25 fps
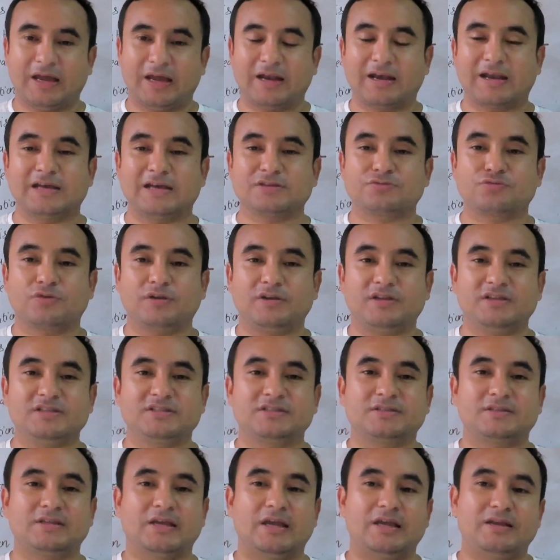and last one
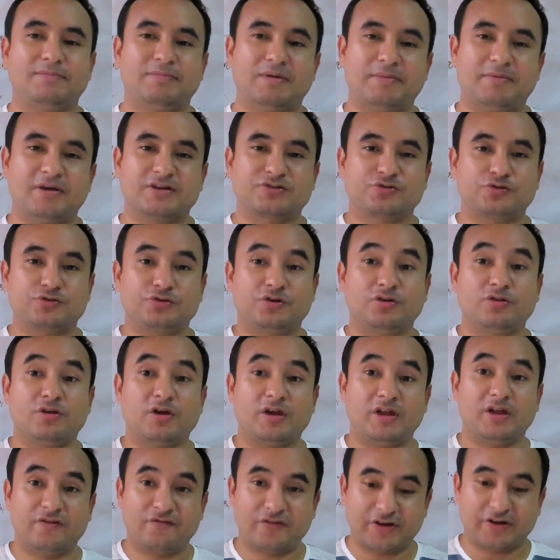is it may be associated
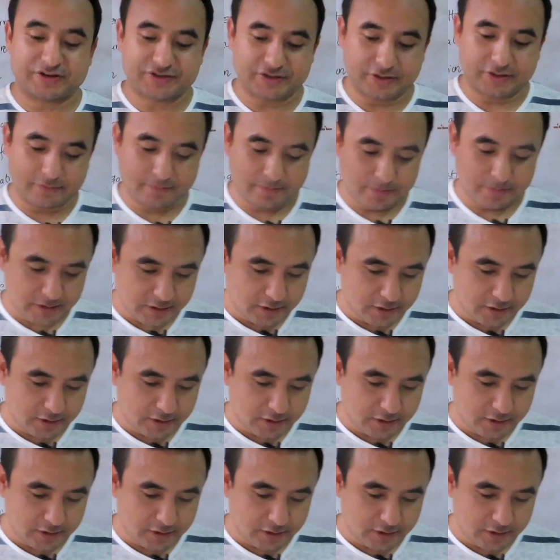with the infection.